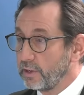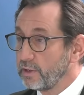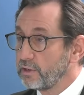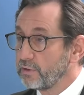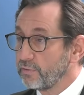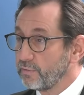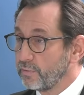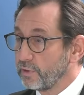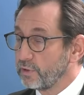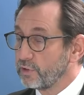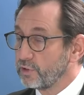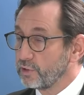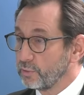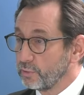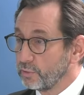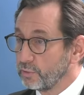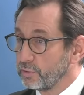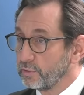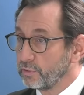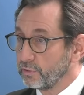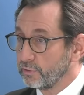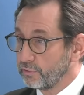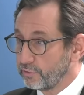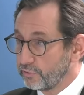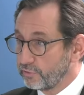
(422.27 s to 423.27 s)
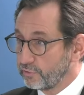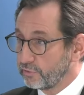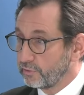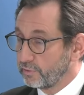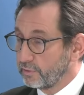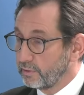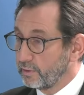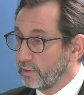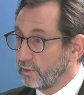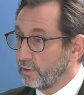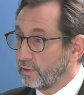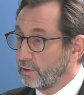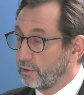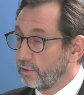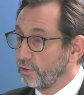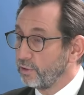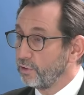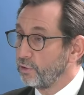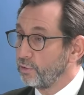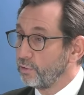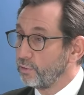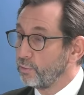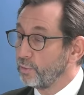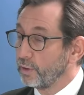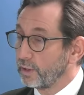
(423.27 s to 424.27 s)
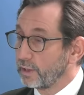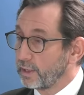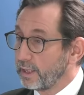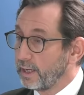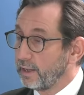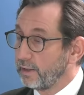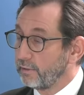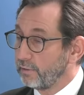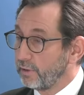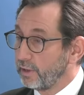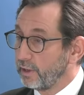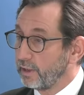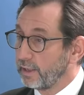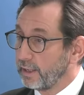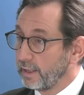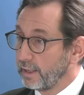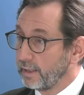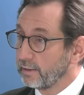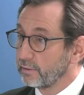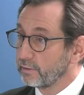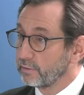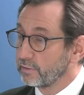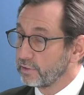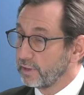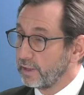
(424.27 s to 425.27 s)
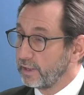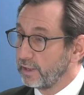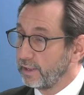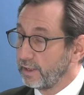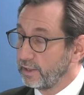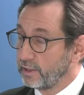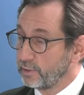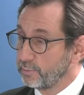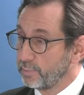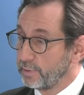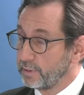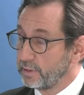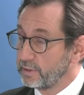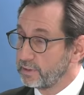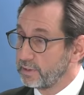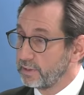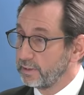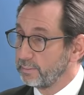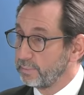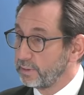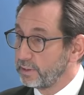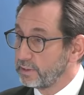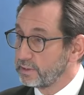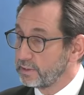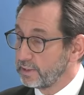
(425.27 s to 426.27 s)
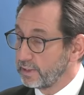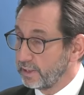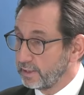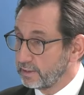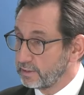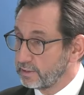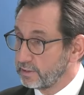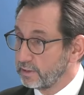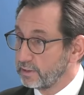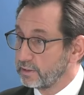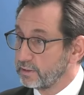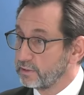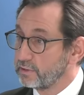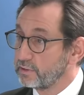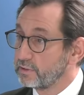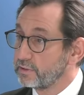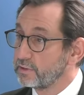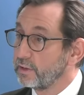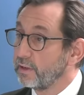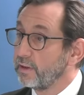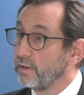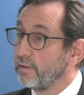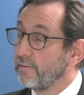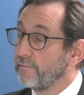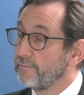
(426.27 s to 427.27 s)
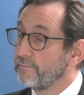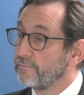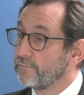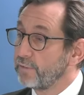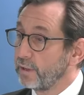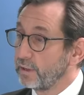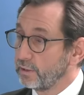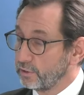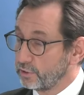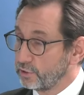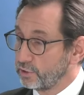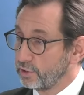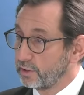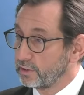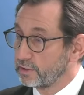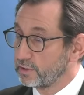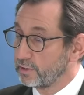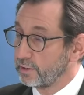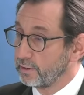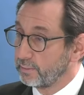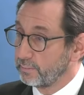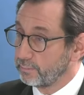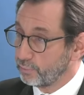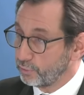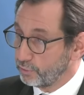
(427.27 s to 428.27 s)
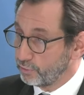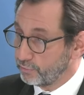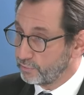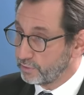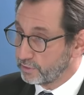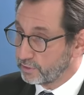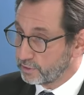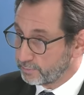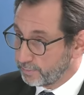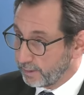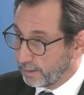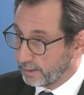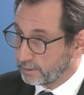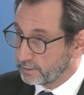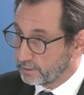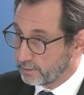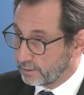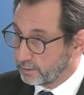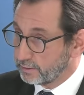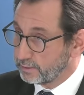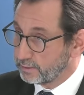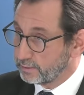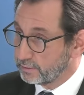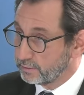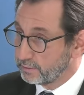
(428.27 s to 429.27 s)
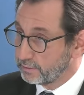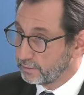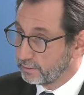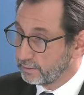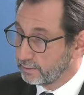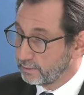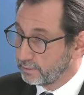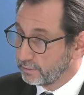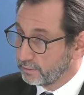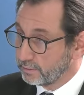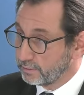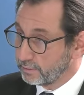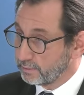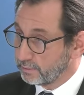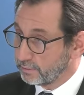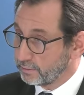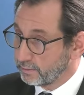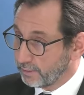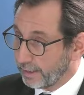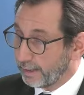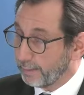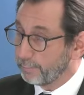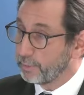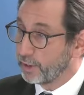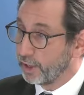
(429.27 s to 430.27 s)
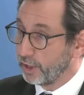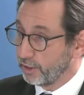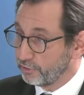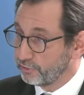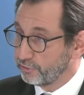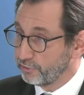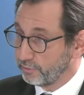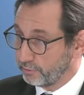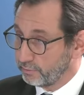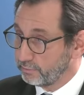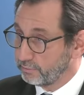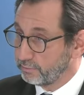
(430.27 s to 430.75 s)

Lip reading: Individuals who were carrying out NHBC BCS's function as an improved inspector, that person,